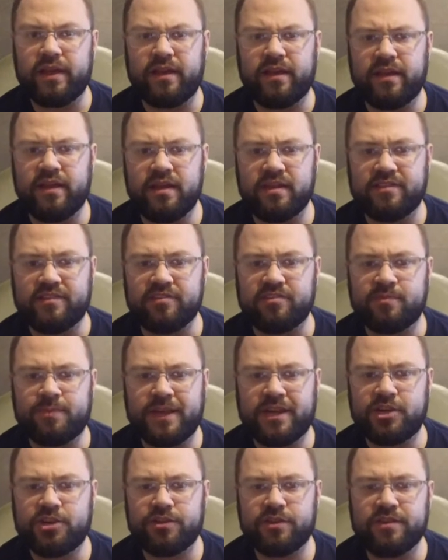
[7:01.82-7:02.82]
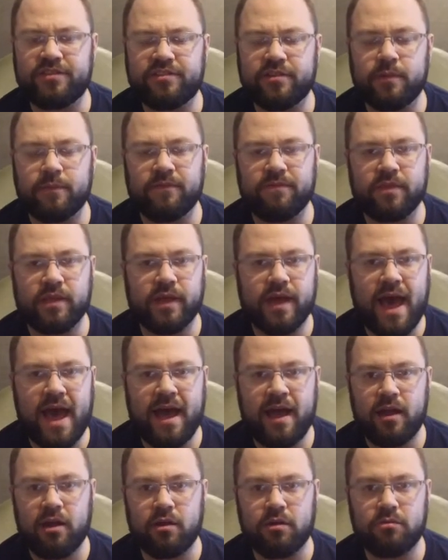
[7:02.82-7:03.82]
guns, especially some of the
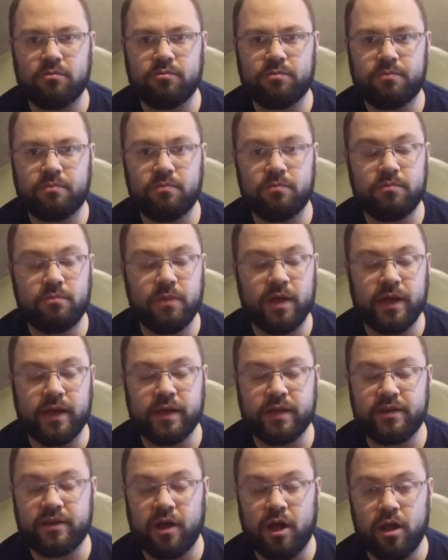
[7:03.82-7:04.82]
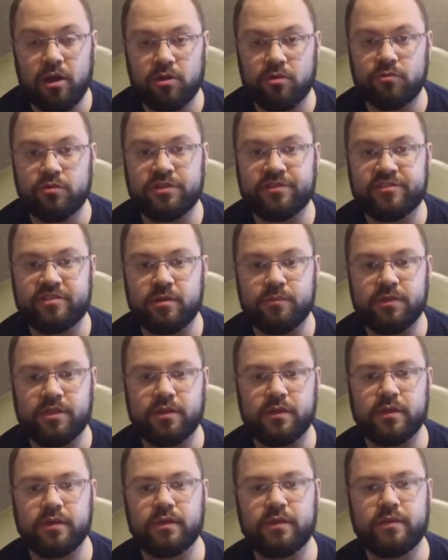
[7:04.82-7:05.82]
higher dollar ones, some of
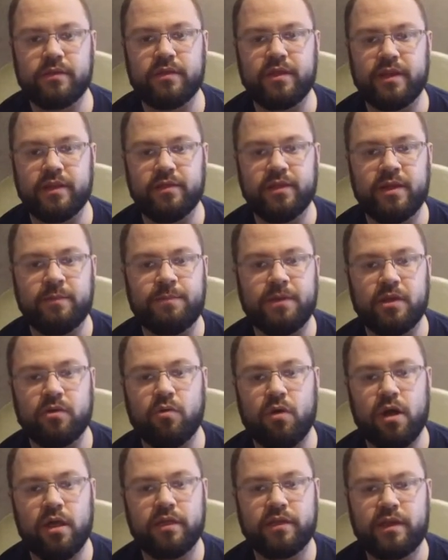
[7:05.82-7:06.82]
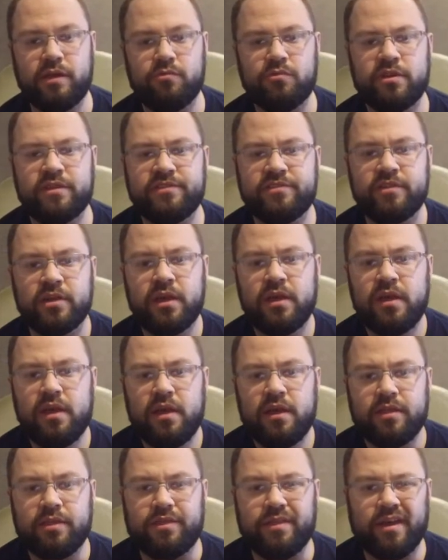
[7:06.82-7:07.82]
the Olympic quality ones,
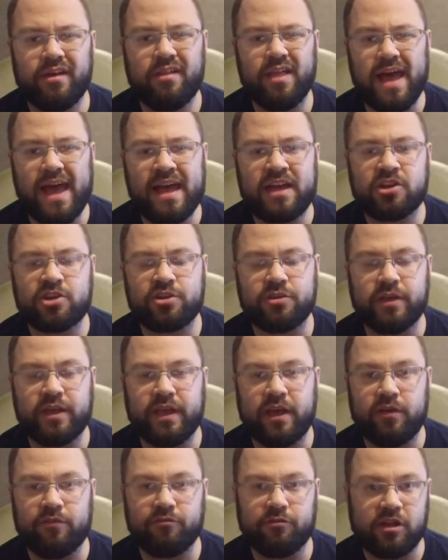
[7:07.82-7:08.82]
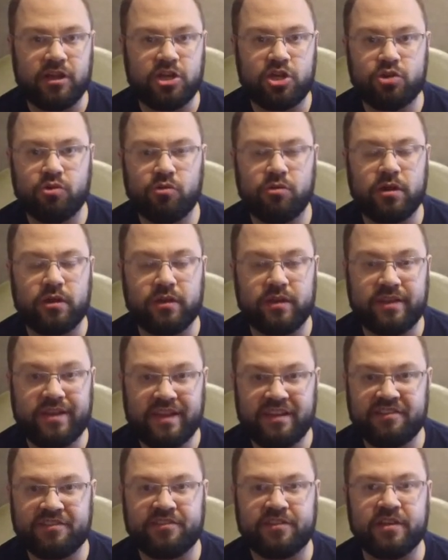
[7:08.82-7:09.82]
they'll actually, over a short
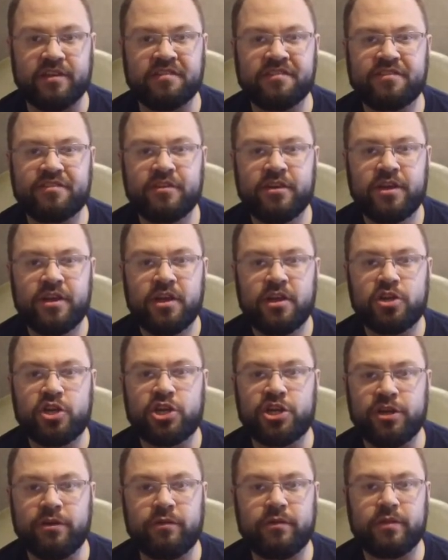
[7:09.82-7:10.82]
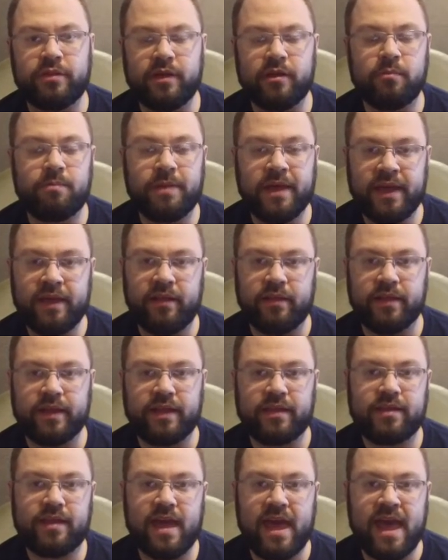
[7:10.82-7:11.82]
distance, shoot their
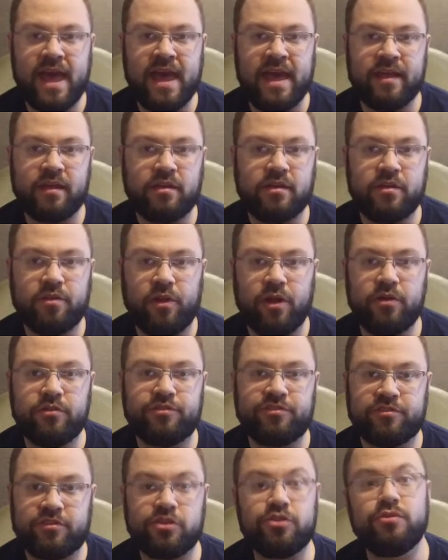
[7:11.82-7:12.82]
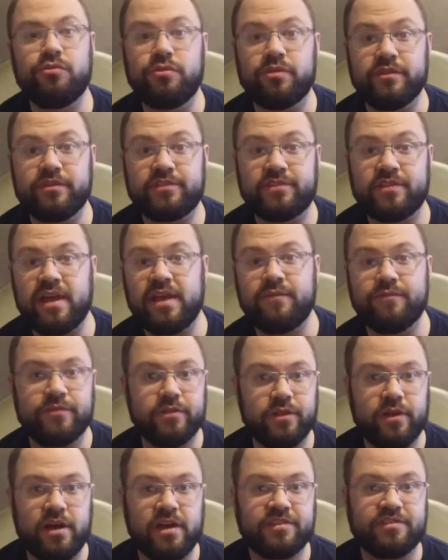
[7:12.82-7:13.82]
pellet at close to the same
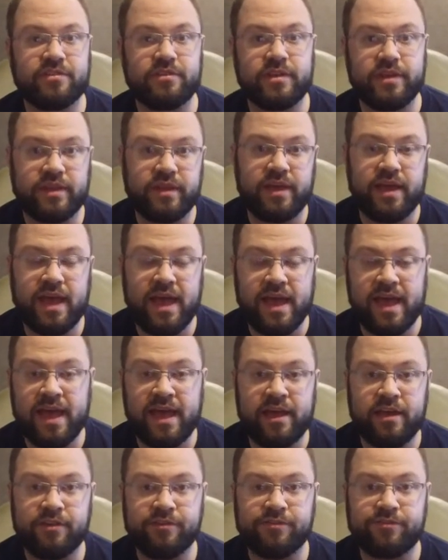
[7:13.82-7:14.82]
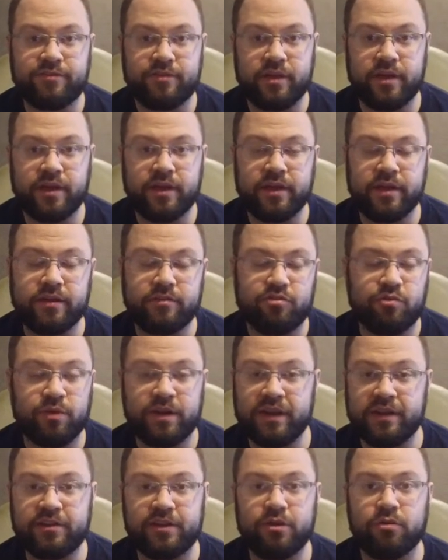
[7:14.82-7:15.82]
velocity as a
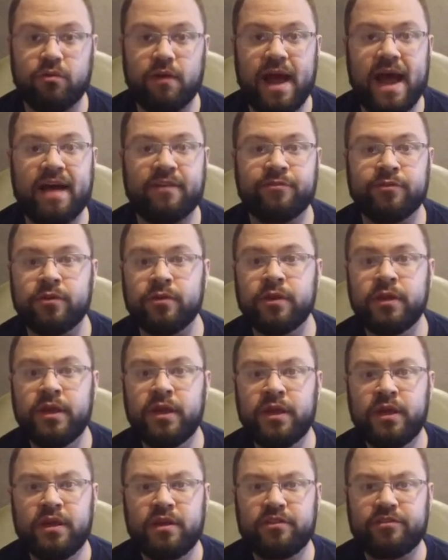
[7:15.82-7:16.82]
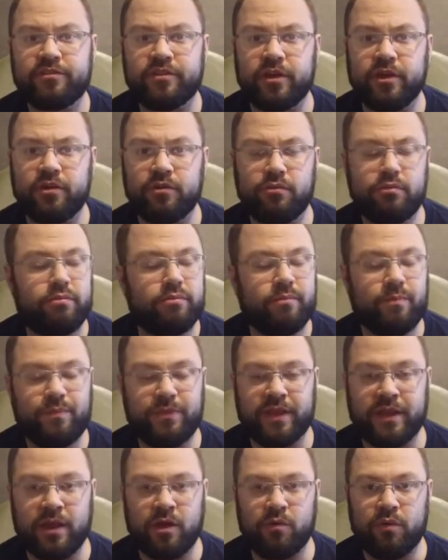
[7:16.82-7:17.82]
.22 rifle. So,
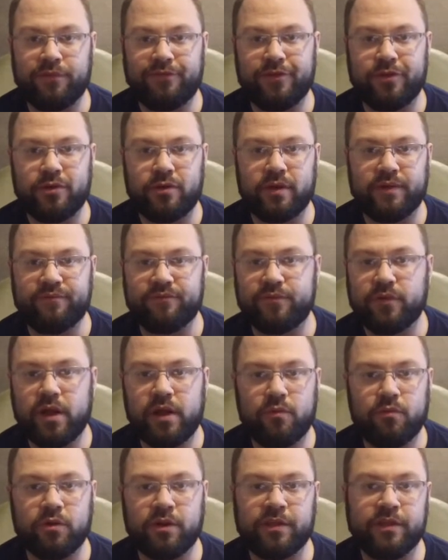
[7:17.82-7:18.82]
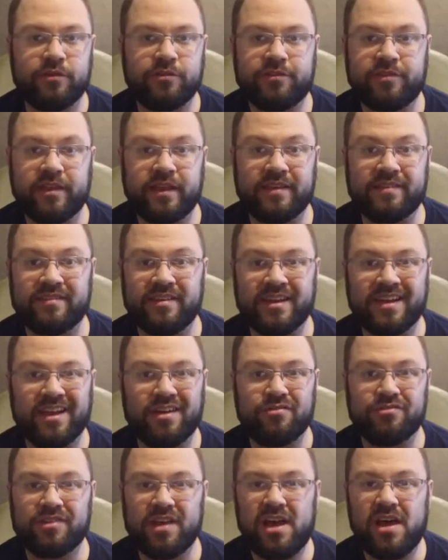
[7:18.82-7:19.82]
if you're in front of one of those things and it
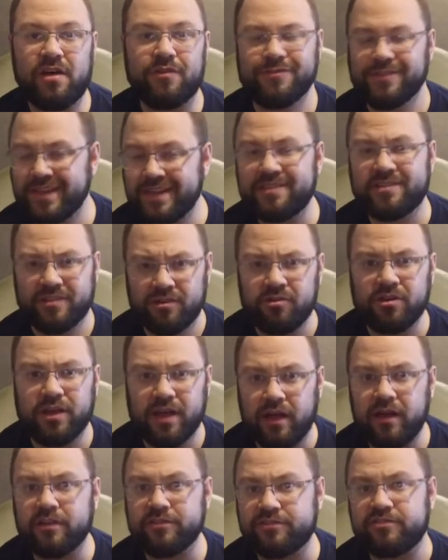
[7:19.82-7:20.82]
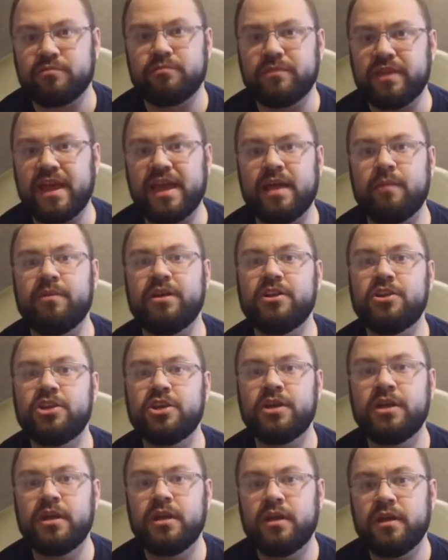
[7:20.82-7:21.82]
goes off, it's going to cause some damage.
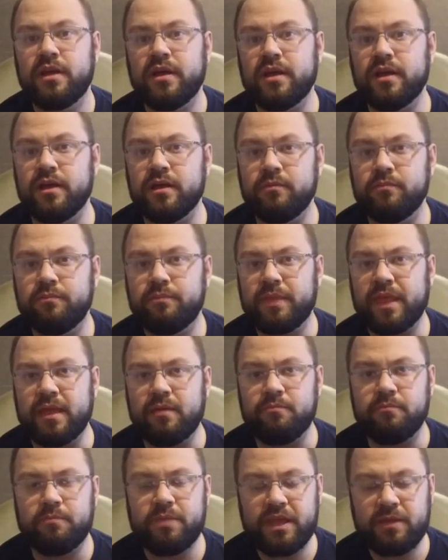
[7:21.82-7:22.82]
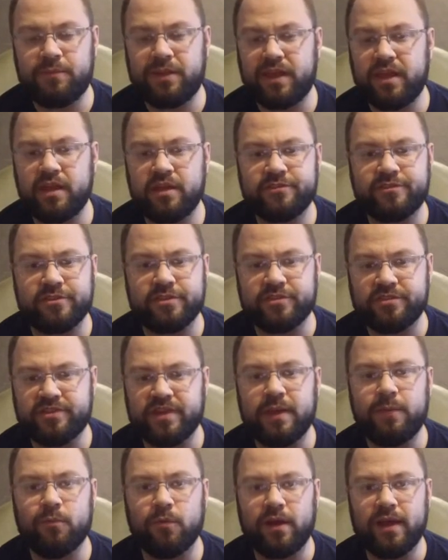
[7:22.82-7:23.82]
And BB guns are the
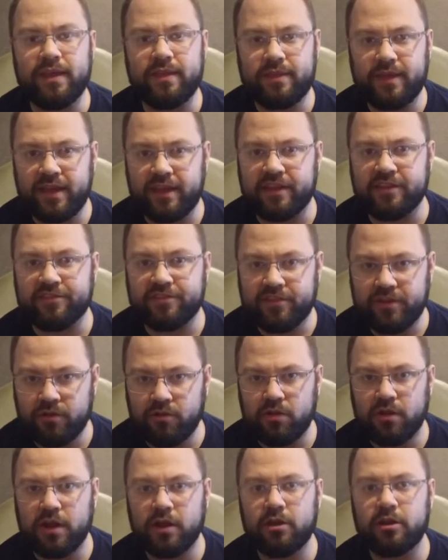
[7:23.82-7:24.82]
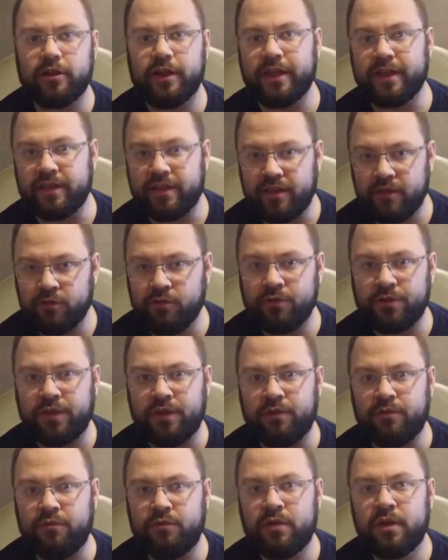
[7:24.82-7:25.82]
same way. They can still hurt and kill
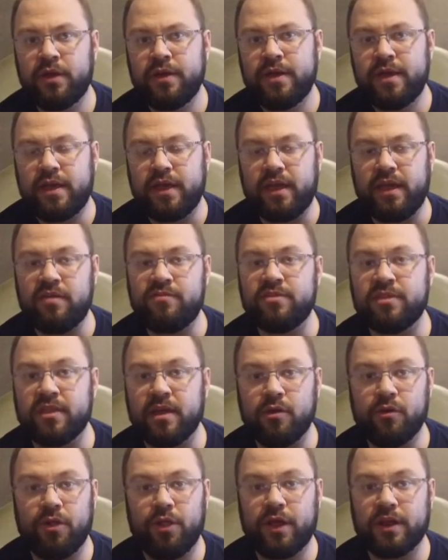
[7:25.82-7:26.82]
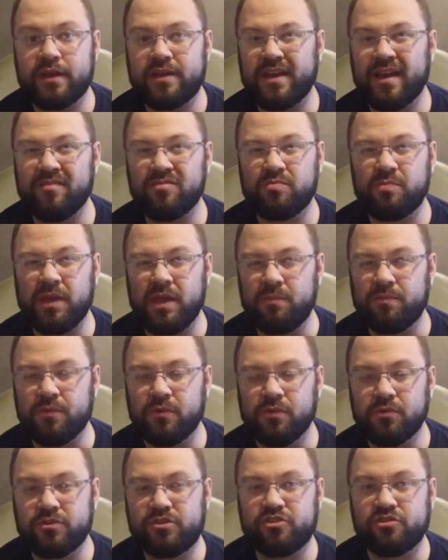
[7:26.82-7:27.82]
you, even though a lot of times
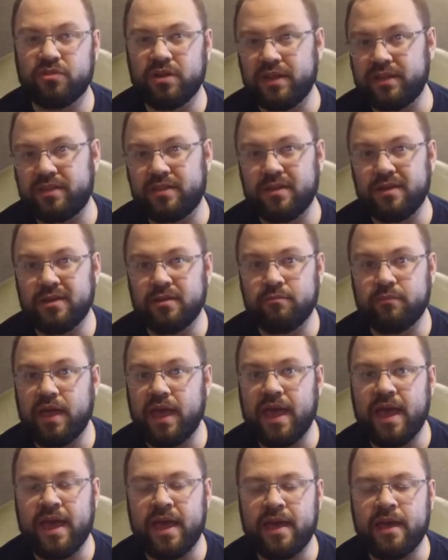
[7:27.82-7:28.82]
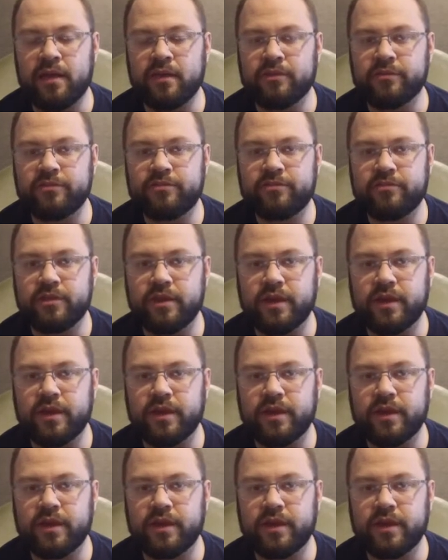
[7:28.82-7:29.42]
people treat them as